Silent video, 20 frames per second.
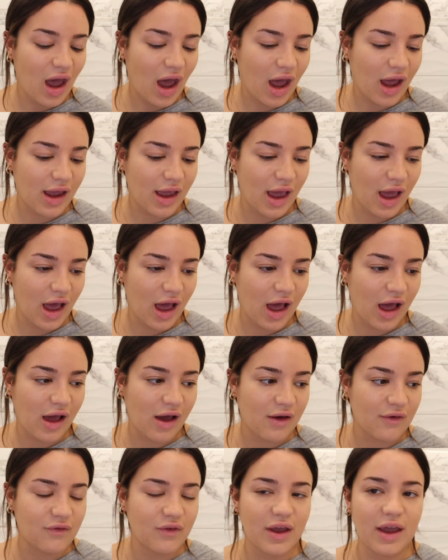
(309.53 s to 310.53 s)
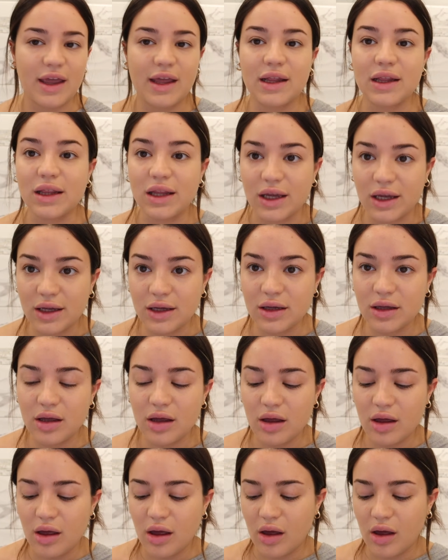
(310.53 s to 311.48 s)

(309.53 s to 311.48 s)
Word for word: I have a link.